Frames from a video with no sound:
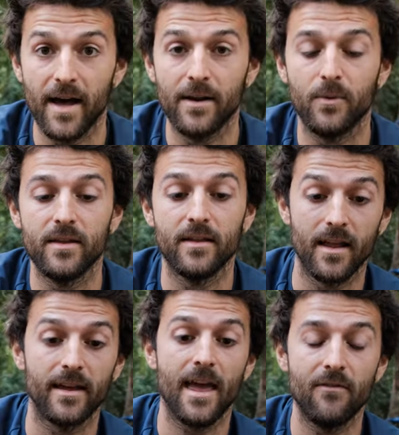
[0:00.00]
bad weather,
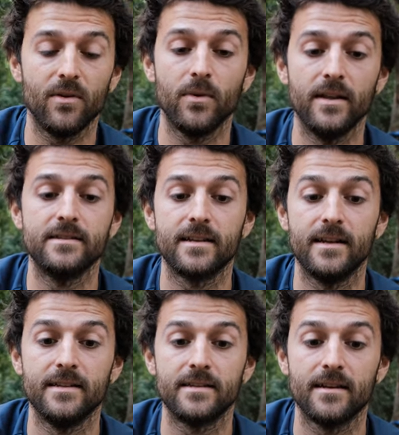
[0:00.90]
like heavy winds, and
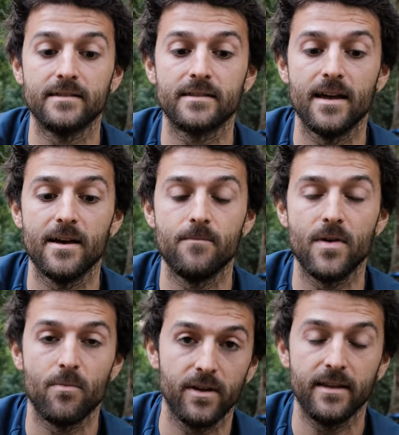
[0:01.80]
it does um,
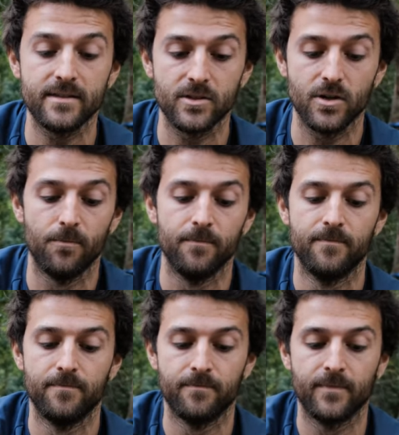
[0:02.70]
a pretty decent job.
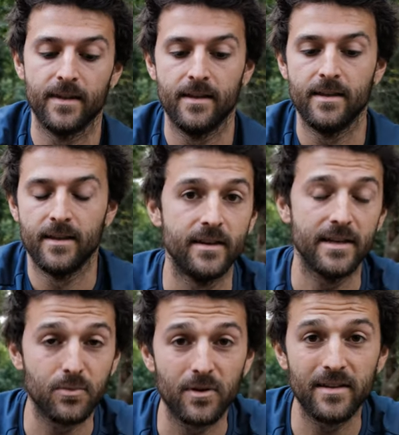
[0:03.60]

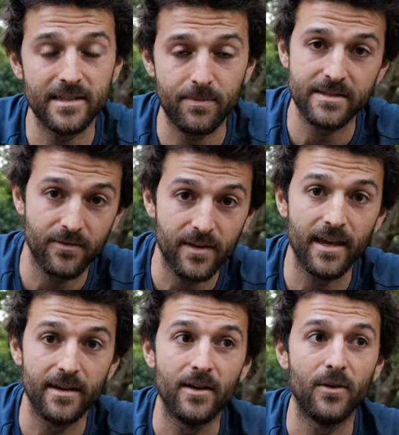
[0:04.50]
It's one of these bits of
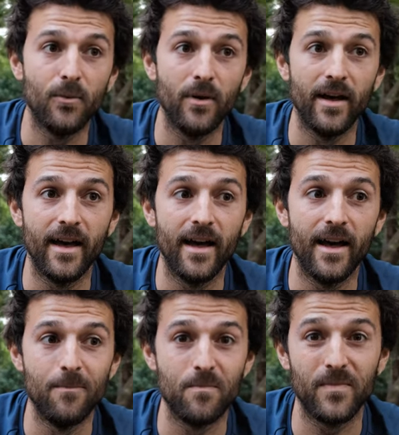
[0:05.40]
kit where
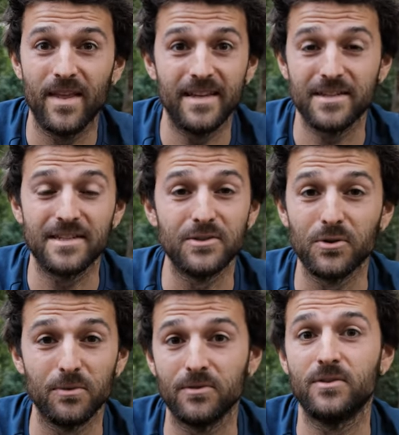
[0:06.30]
um, it's just
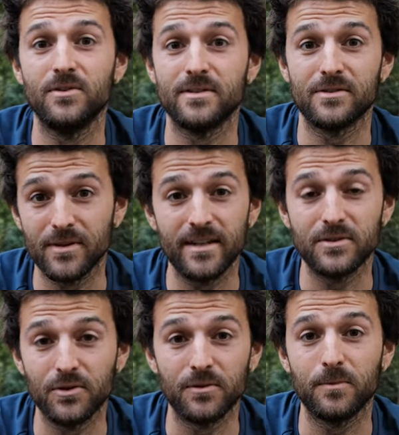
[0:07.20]
enjoyable to use. It's really
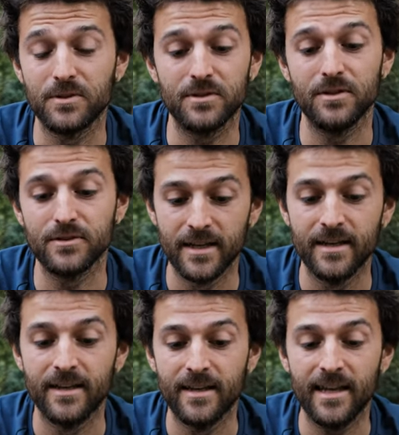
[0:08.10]
enjoyable to use.
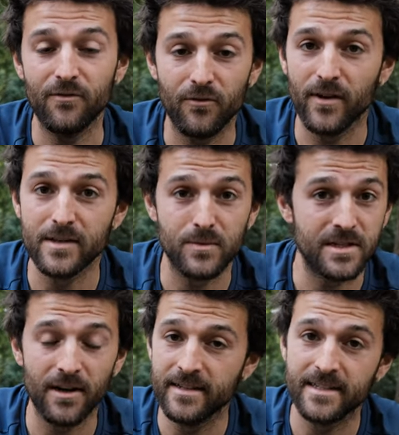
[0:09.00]
Even friends which
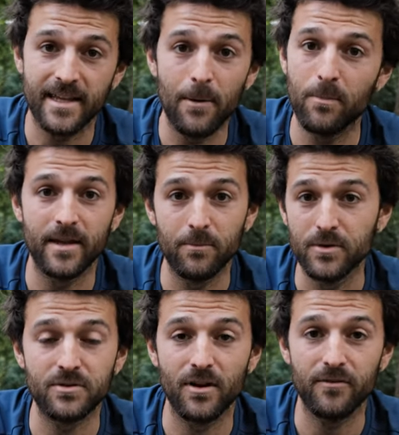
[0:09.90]
aren't into camping and
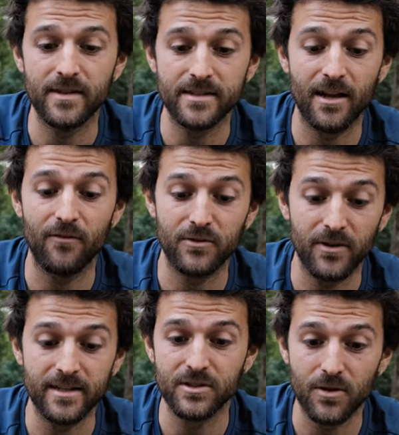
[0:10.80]
bushcrafty stuff, I try
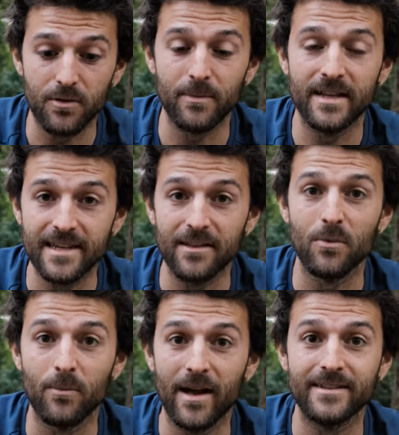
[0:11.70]
and show them it and tell them
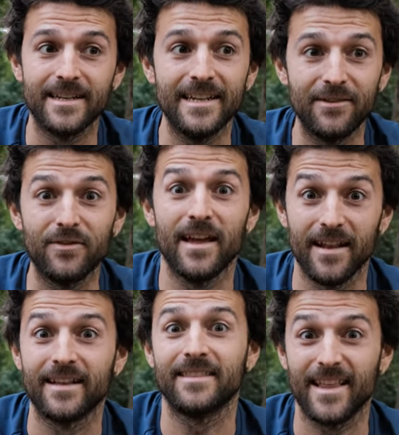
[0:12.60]
about it, and even they're
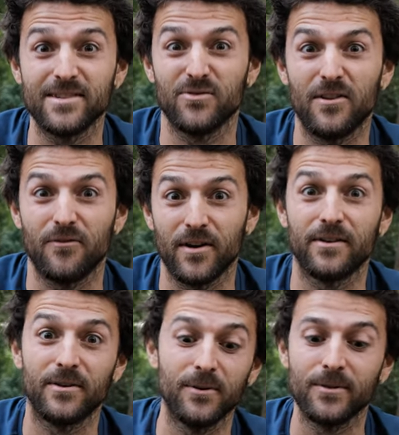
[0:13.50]
like, that's really fucking
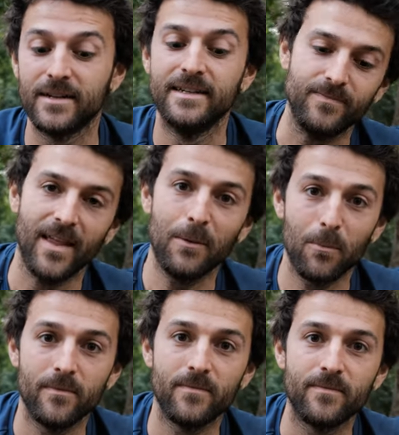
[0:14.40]
cool. What
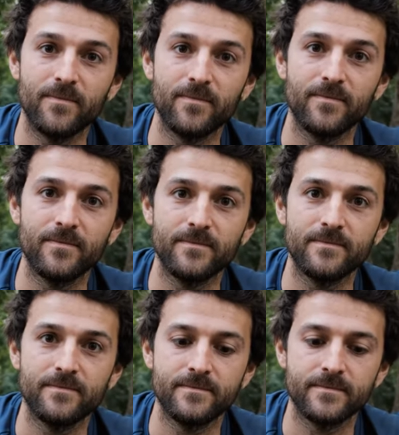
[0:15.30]
makes it easy
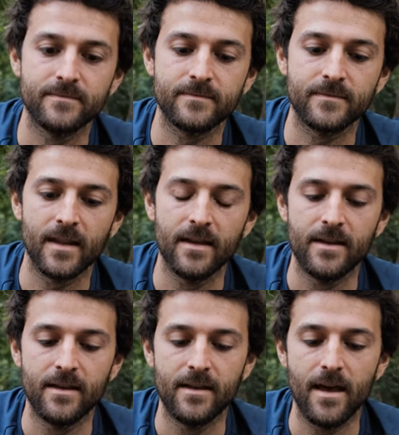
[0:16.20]
to use?
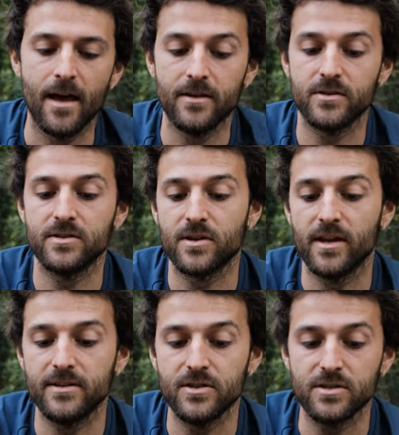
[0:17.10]
Uh, so
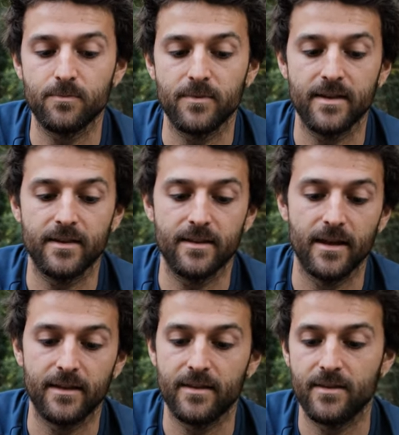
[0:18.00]
it just,
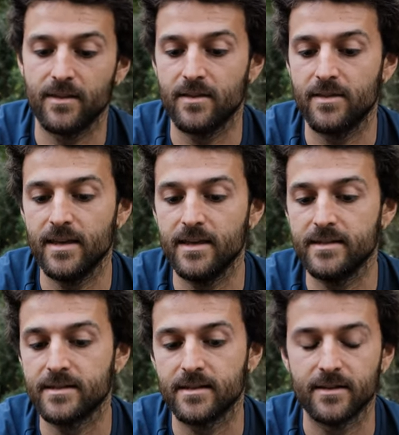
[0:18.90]
like
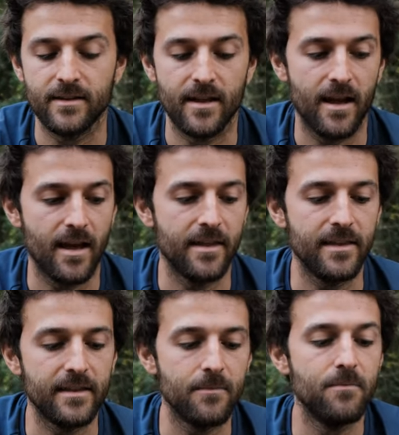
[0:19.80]
these, I
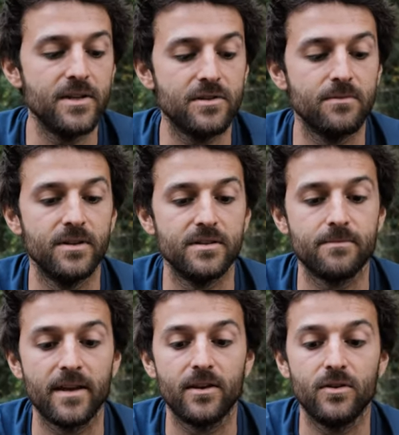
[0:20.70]
think the measurements
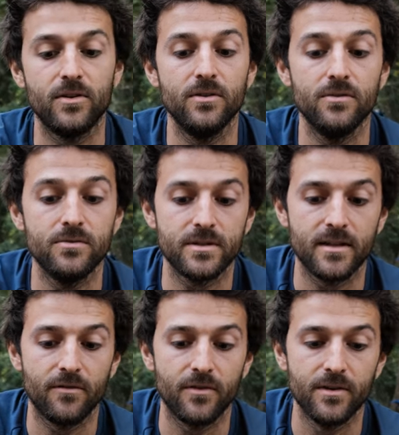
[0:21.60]
make a huge
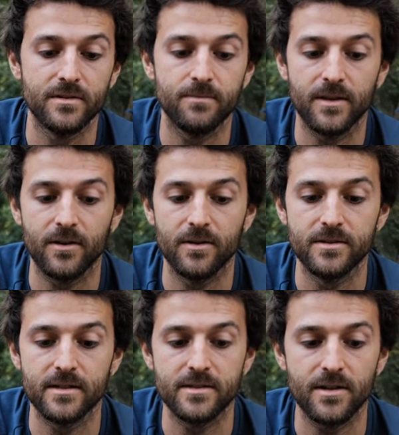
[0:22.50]
difference, because
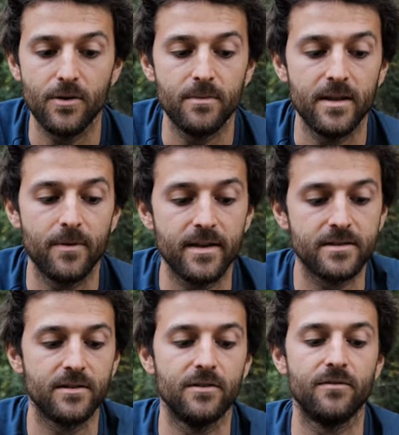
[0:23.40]
there's so many
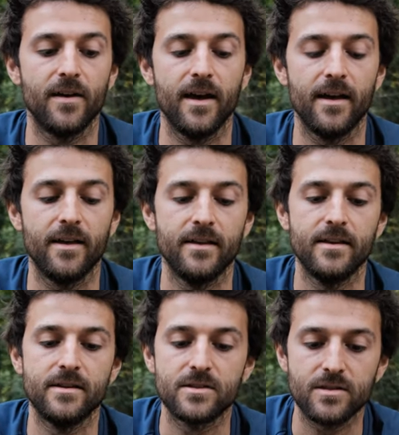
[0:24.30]
bits of uh,
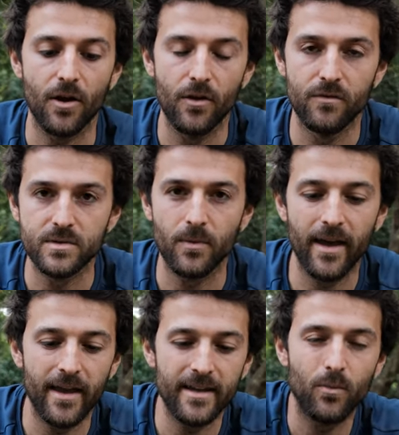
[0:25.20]
stoves where
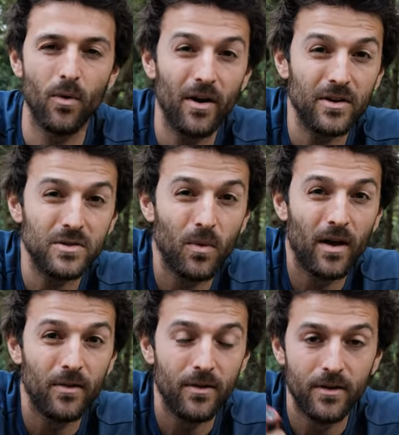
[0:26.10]
it works well,